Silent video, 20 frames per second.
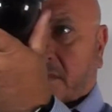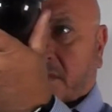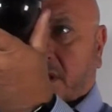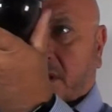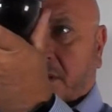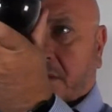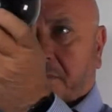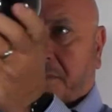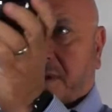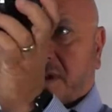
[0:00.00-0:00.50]

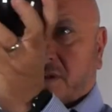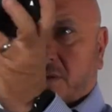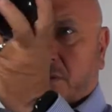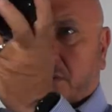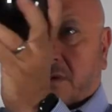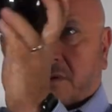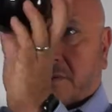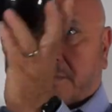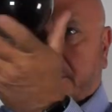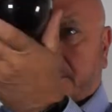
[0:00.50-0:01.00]
do up the
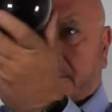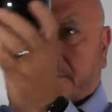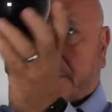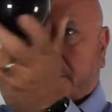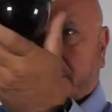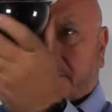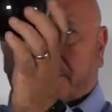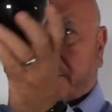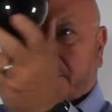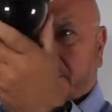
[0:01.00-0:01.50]
bezel,
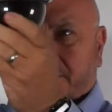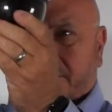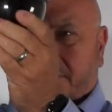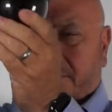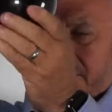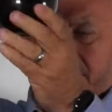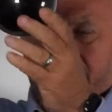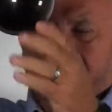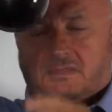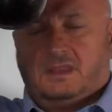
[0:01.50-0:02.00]

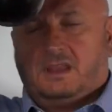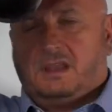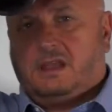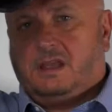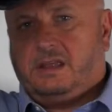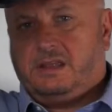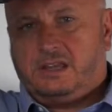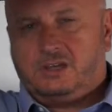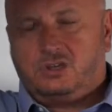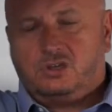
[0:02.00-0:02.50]

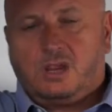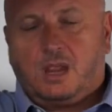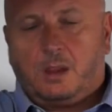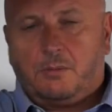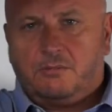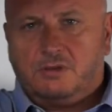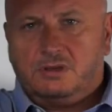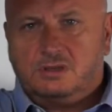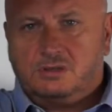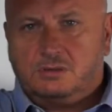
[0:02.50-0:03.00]
and that's your
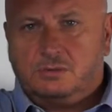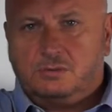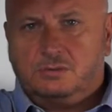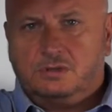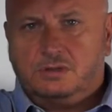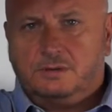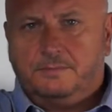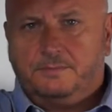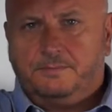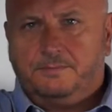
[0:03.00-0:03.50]
camera
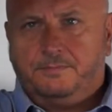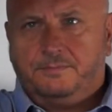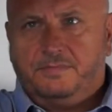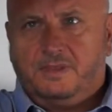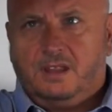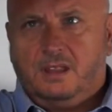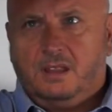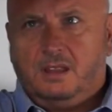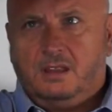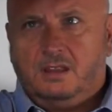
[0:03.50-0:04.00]
installed.
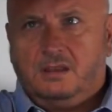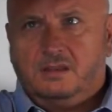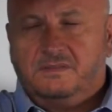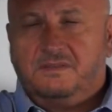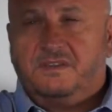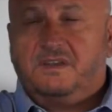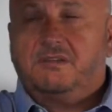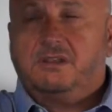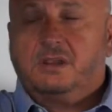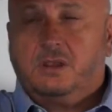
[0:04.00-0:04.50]
It's
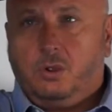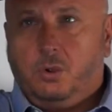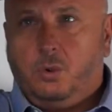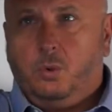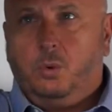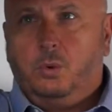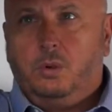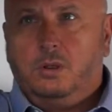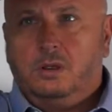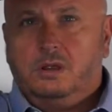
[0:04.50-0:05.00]
very
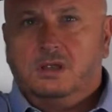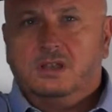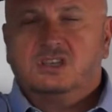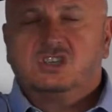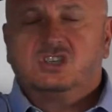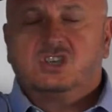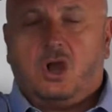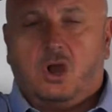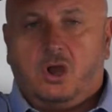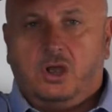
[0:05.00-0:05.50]
cool,
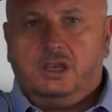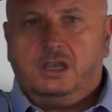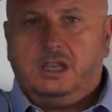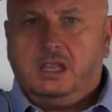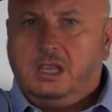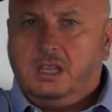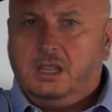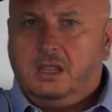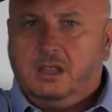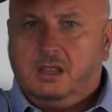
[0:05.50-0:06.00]

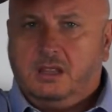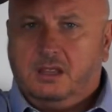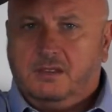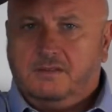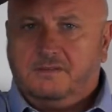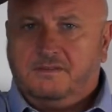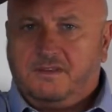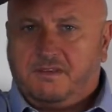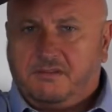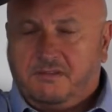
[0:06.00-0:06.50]
tiny,
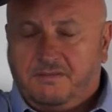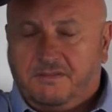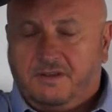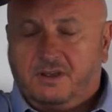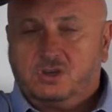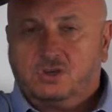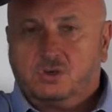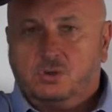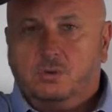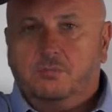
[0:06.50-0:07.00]
very
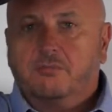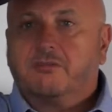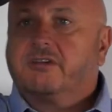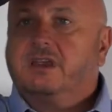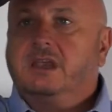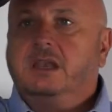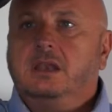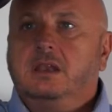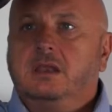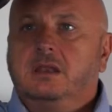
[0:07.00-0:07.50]
functional
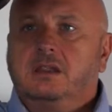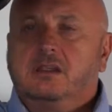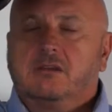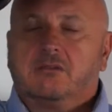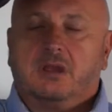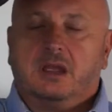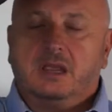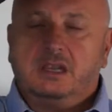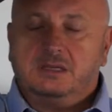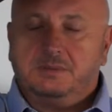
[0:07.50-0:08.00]
marine
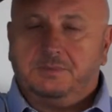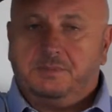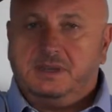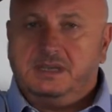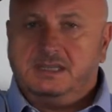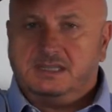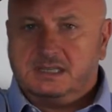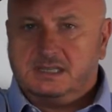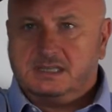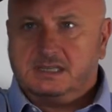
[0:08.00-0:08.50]
grade
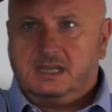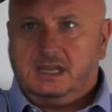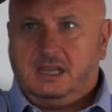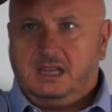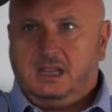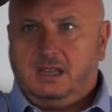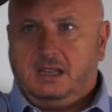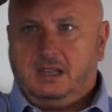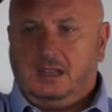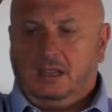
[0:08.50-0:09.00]

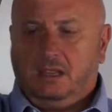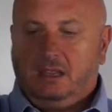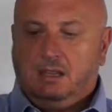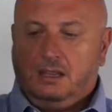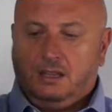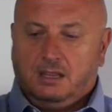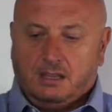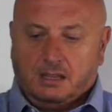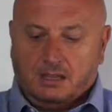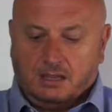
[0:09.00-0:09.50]
PTZ.
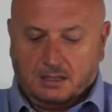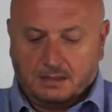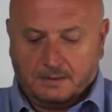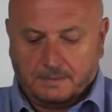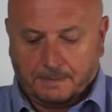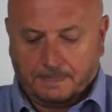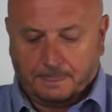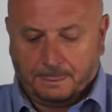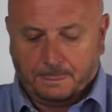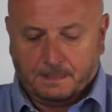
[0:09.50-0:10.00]

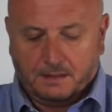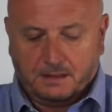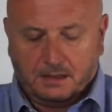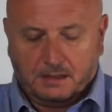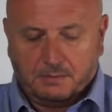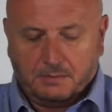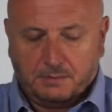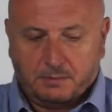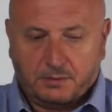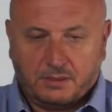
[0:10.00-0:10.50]

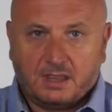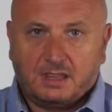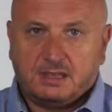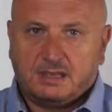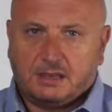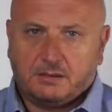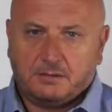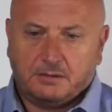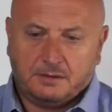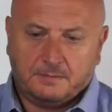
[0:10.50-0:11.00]
Let me put that
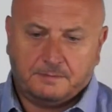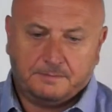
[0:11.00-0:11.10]
down.